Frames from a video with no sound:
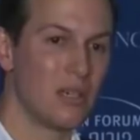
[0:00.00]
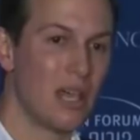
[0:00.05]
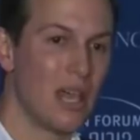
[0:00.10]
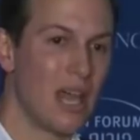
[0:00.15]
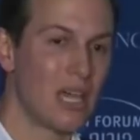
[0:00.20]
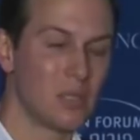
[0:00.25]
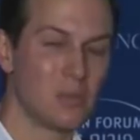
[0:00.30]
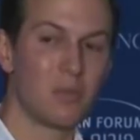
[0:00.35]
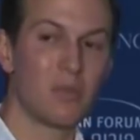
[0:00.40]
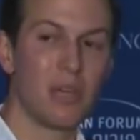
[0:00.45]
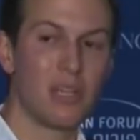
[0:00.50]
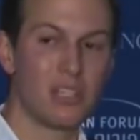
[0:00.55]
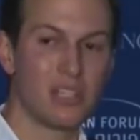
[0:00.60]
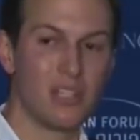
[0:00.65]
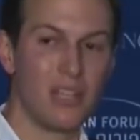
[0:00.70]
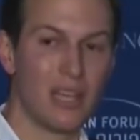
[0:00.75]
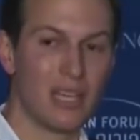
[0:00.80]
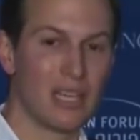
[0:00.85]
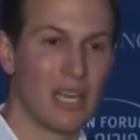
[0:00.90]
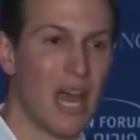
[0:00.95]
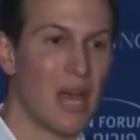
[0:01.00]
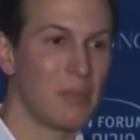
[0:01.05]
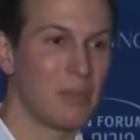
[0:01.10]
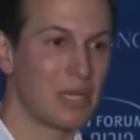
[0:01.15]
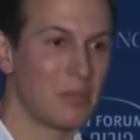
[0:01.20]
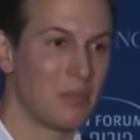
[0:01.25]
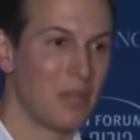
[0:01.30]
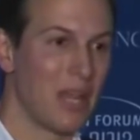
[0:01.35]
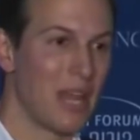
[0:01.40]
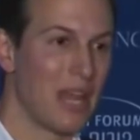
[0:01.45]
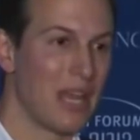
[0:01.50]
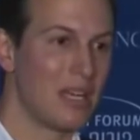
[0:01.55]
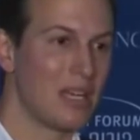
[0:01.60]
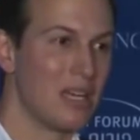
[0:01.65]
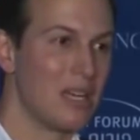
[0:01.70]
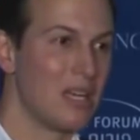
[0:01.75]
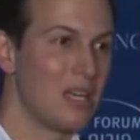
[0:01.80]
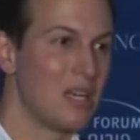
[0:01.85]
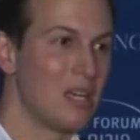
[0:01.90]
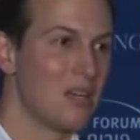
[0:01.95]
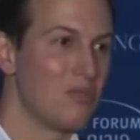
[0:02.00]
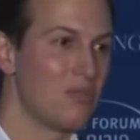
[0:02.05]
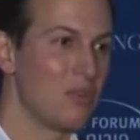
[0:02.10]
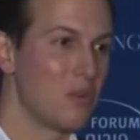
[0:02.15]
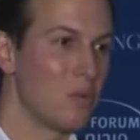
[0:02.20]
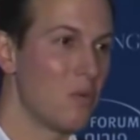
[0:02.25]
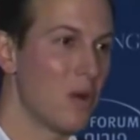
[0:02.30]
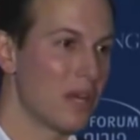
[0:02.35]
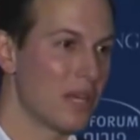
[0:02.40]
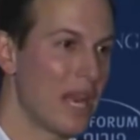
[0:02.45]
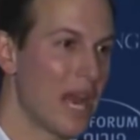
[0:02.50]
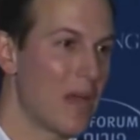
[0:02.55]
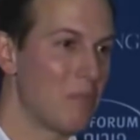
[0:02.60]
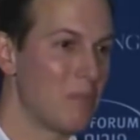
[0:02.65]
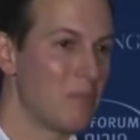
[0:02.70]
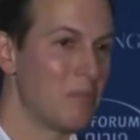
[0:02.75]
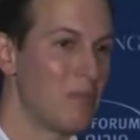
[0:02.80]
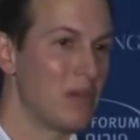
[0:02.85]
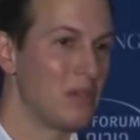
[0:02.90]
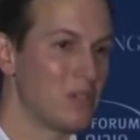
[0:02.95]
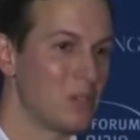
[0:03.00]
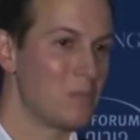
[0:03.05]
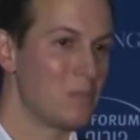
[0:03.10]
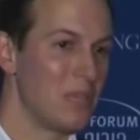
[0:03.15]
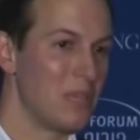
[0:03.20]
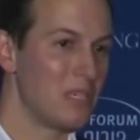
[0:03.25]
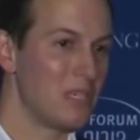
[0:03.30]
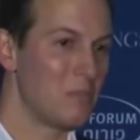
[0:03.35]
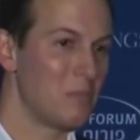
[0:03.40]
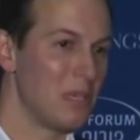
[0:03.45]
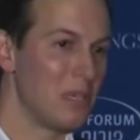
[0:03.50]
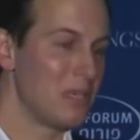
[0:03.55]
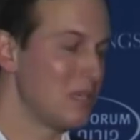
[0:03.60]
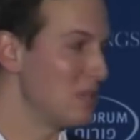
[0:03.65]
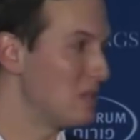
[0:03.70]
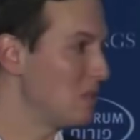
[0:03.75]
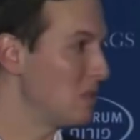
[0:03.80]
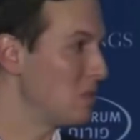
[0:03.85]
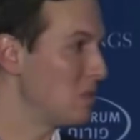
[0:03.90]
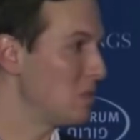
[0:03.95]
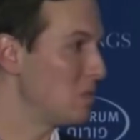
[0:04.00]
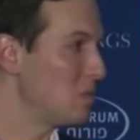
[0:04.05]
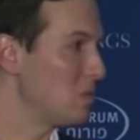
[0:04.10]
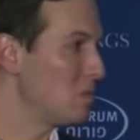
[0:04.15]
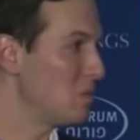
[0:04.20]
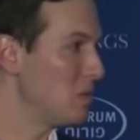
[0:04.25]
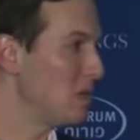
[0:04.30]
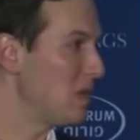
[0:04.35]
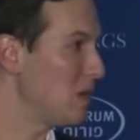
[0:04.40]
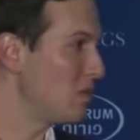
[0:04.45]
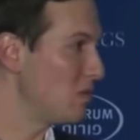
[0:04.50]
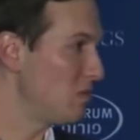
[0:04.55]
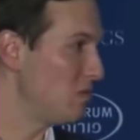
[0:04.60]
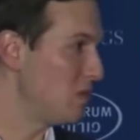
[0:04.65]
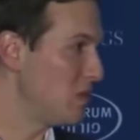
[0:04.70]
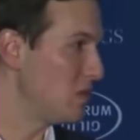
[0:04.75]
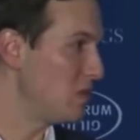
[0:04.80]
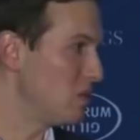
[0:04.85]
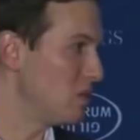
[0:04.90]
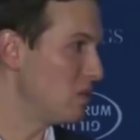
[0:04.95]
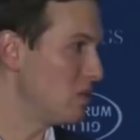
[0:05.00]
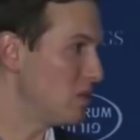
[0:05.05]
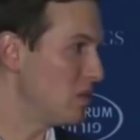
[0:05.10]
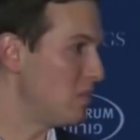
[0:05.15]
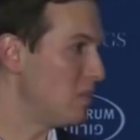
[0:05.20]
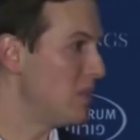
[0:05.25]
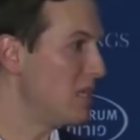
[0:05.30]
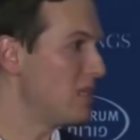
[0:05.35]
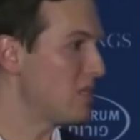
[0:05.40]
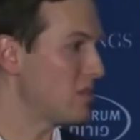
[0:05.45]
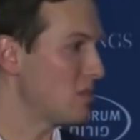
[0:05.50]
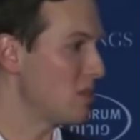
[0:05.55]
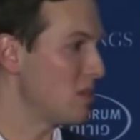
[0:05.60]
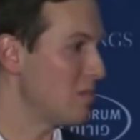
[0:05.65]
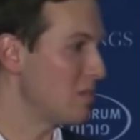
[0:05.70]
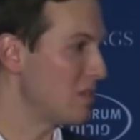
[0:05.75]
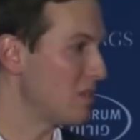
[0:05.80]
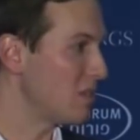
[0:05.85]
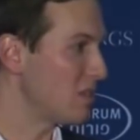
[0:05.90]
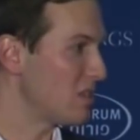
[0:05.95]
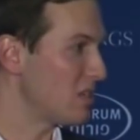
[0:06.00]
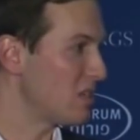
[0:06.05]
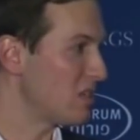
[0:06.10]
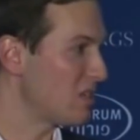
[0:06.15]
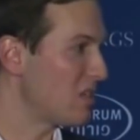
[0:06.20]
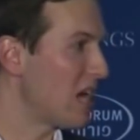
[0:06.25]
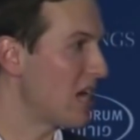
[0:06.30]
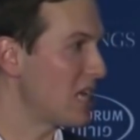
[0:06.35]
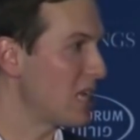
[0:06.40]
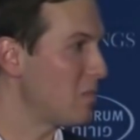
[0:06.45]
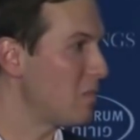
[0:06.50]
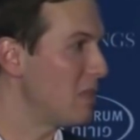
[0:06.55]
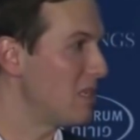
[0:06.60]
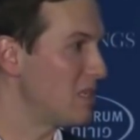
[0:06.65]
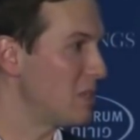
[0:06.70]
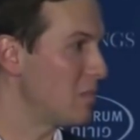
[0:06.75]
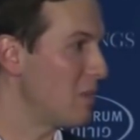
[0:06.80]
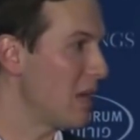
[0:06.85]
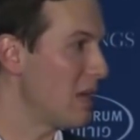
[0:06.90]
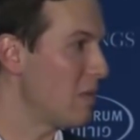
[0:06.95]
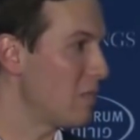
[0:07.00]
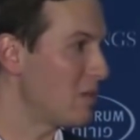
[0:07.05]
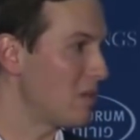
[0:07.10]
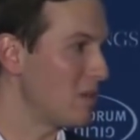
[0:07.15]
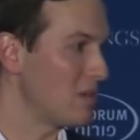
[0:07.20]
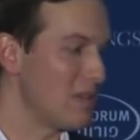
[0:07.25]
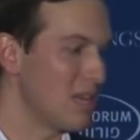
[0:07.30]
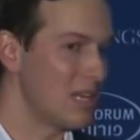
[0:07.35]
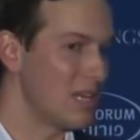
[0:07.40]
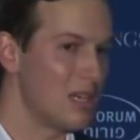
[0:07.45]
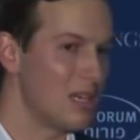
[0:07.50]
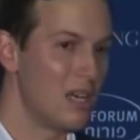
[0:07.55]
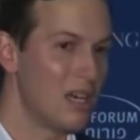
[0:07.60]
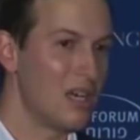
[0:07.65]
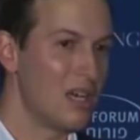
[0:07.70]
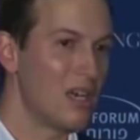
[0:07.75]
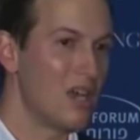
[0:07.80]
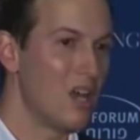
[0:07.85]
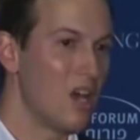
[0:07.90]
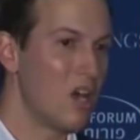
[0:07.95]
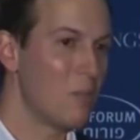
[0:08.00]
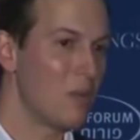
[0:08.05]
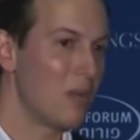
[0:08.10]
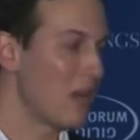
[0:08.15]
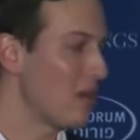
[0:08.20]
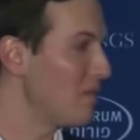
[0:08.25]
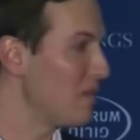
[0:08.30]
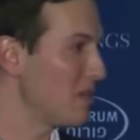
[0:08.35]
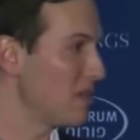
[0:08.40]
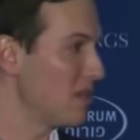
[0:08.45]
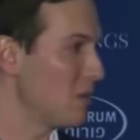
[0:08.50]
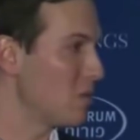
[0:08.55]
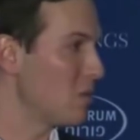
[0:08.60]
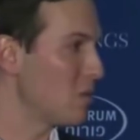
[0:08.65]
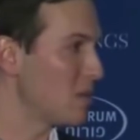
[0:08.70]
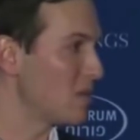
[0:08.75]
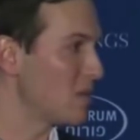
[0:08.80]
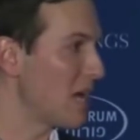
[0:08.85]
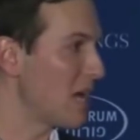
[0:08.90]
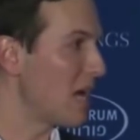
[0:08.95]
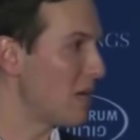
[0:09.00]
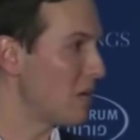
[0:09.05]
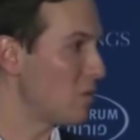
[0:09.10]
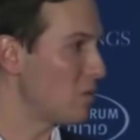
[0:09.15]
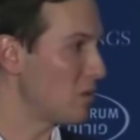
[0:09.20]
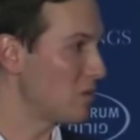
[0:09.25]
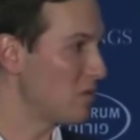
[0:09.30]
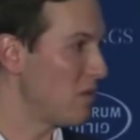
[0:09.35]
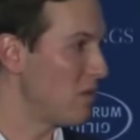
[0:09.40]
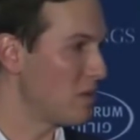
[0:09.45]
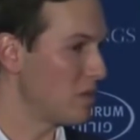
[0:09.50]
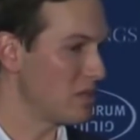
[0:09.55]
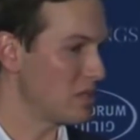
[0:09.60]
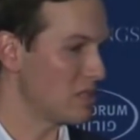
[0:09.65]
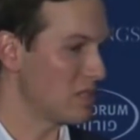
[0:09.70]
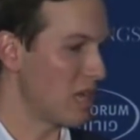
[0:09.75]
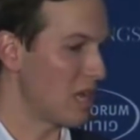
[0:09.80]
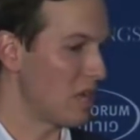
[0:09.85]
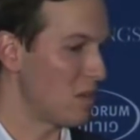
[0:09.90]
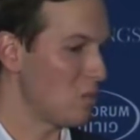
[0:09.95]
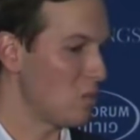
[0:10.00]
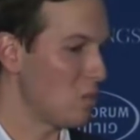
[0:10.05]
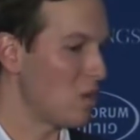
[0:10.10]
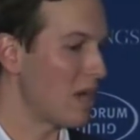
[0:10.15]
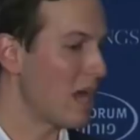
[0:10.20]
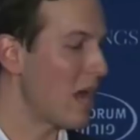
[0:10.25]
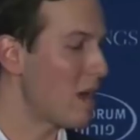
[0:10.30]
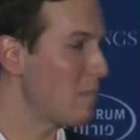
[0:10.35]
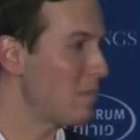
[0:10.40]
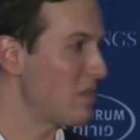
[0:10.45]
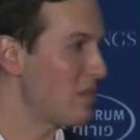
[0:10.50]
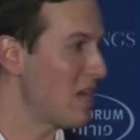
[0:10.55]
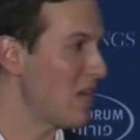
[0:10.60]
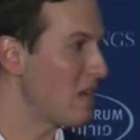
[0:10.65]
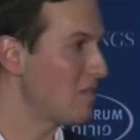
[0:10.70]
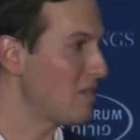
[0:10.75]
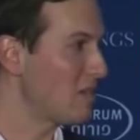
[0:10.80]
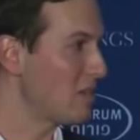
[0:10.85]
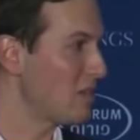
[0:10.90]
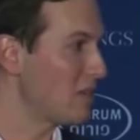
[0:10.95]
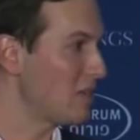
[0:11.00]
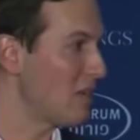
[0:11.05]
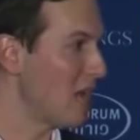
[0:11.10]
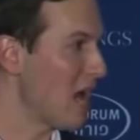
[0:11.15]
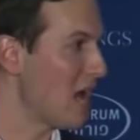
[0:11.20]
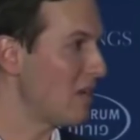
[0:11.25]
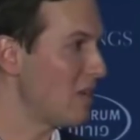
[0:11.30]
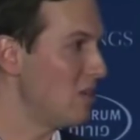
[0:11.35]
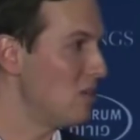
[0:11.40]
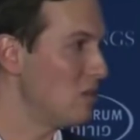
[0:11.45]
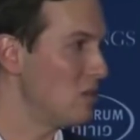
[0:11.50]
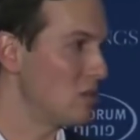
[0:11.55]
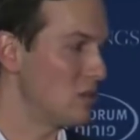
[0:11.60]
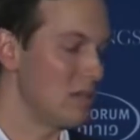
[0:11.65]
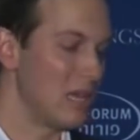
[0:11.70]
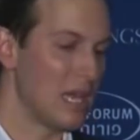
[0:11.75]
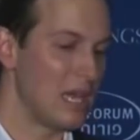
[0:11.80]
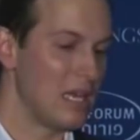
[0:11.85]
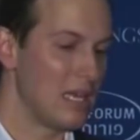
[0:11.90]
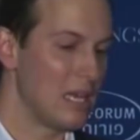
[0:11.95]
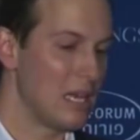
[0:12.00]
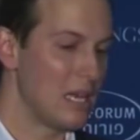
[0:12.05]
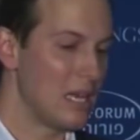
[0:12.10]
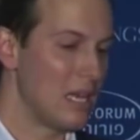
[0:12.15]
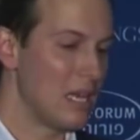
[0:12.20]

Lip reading: aspirational economic plan for what could happen post-peace, because we don't view a peace agreement just as signing a piece of paper and then hoping everything works out. We're focused on what happens after, and how do you create